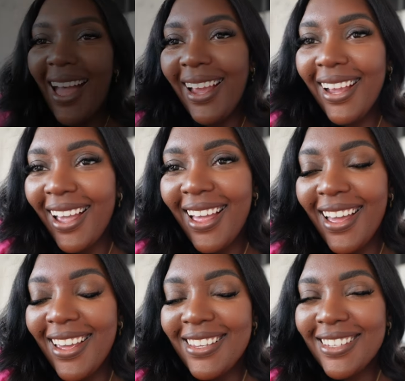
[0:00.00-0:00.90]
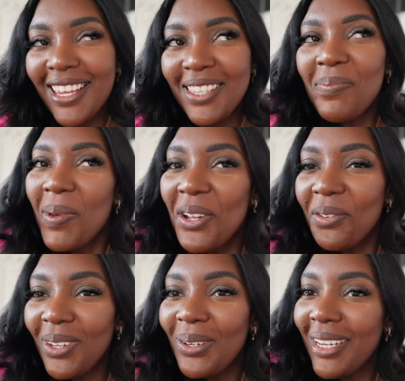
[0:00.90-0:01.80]
Hi guys, it's been a
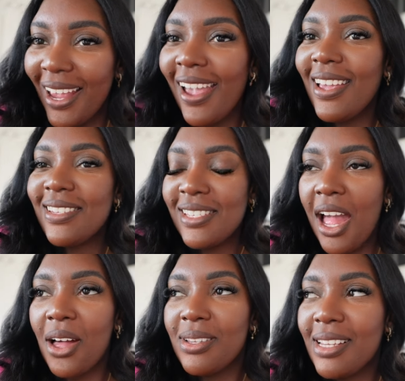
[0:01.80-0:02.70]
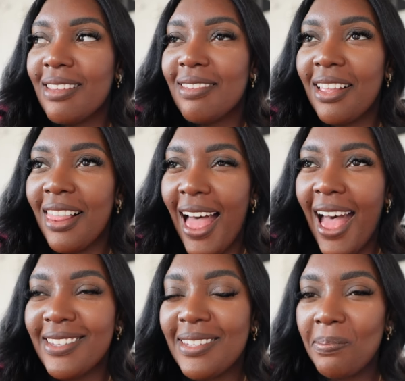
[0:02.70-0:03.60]
few days now since the
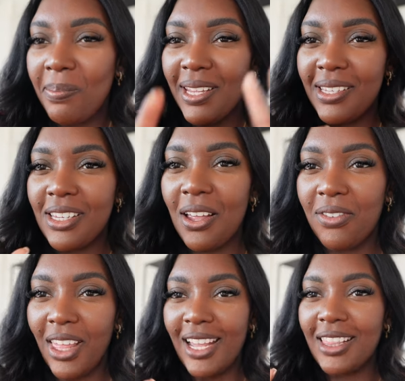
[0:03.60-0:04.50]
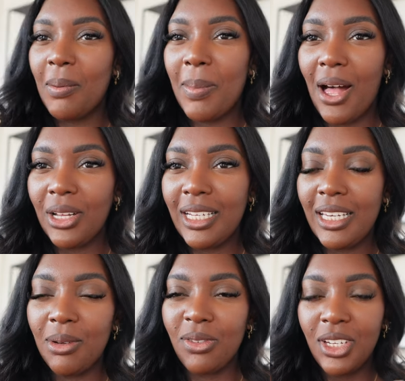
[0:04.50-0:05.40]
last bit of like the
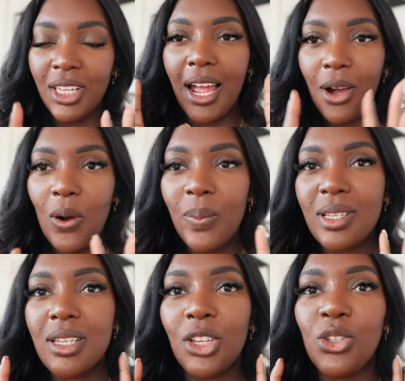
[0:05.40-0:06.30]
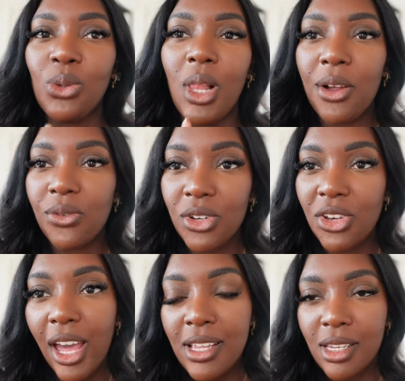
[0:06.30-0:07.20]
balcony reveal. I hope it's not too loud for
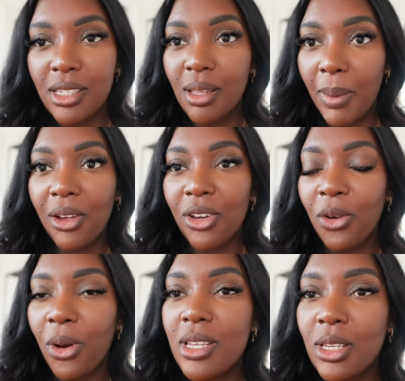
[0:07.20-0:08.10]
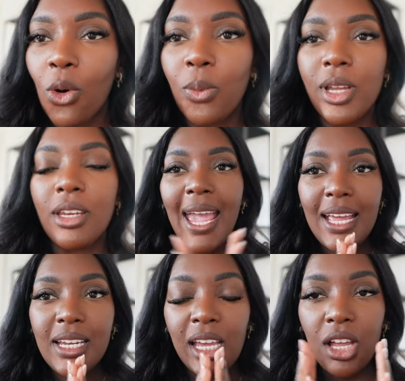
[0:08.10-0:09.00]
you guys because the balcony door is open.
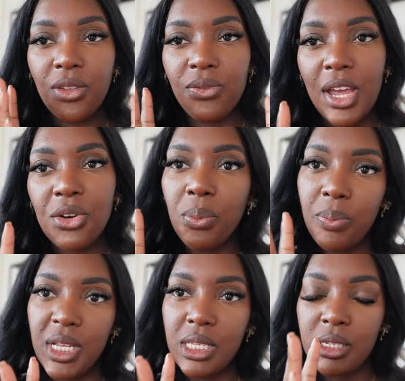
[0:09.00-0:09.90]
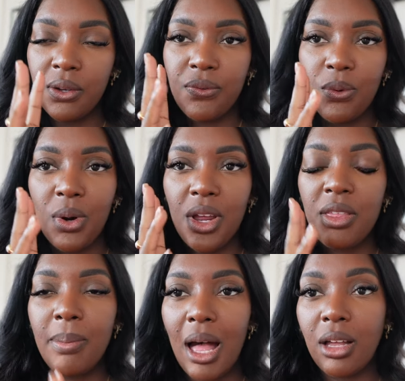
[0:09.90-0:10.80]
And I got the final bits for
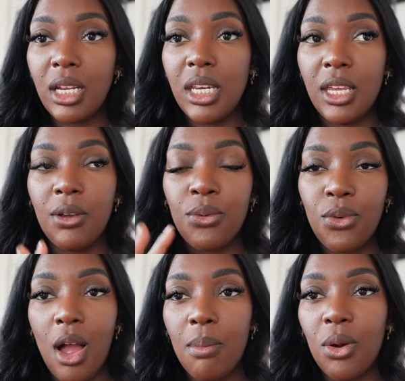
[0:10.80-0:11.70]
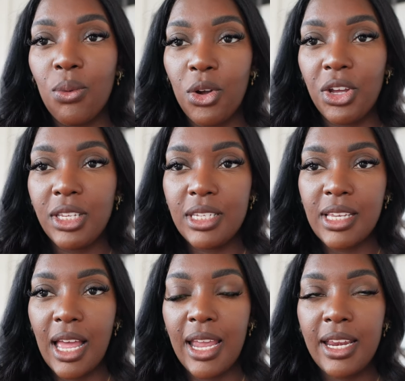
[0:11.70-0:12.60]
the balcony from Royal
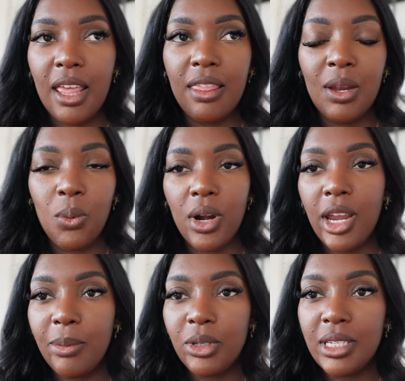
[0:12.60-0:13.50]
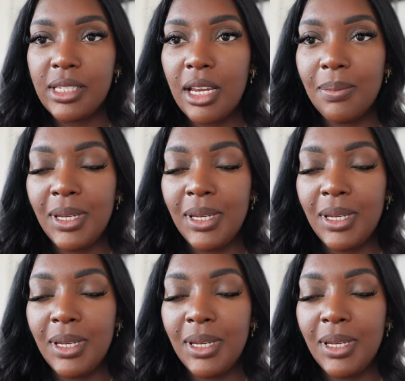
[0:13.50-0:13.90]
Design. They were able to send